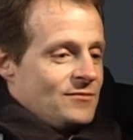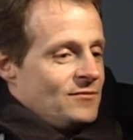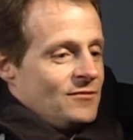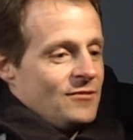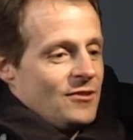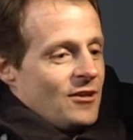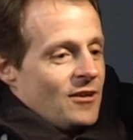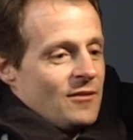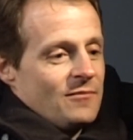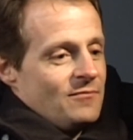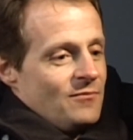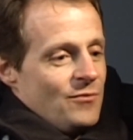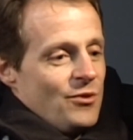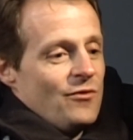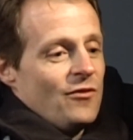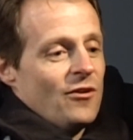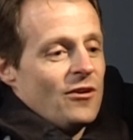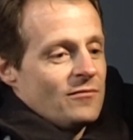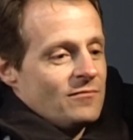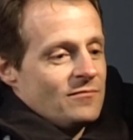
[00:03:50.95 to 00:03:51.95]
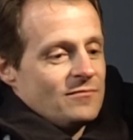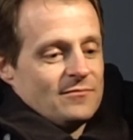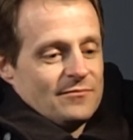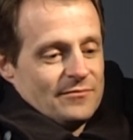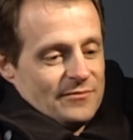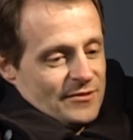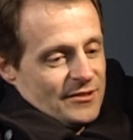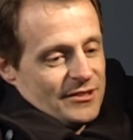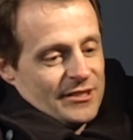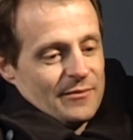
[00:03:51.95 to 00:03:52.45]
Got to move on.
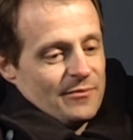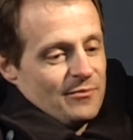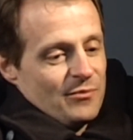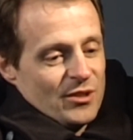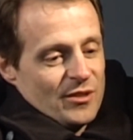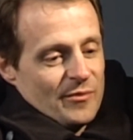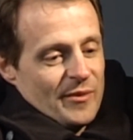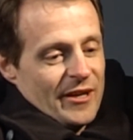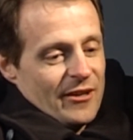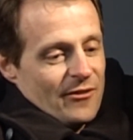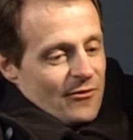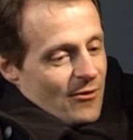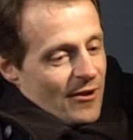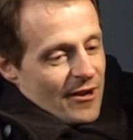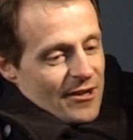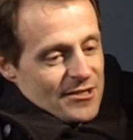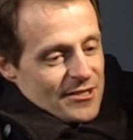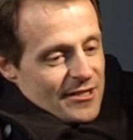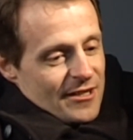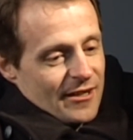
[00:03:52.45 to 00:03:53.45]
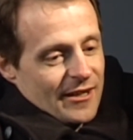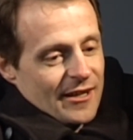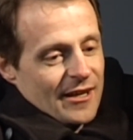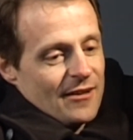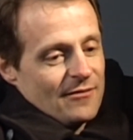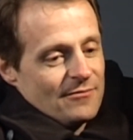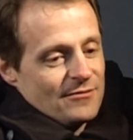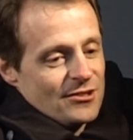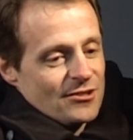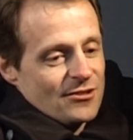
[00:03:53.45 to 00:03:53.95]
So put the peg in the ground, say, okay,
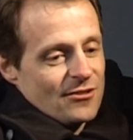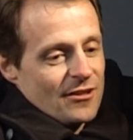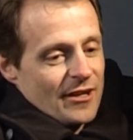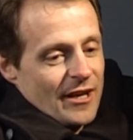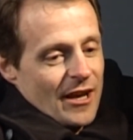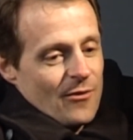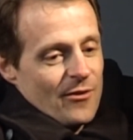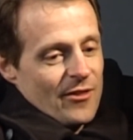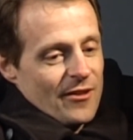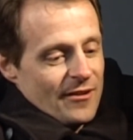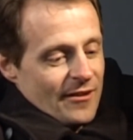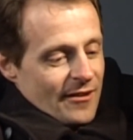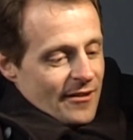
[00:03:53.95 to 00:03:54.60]
just got to go with it.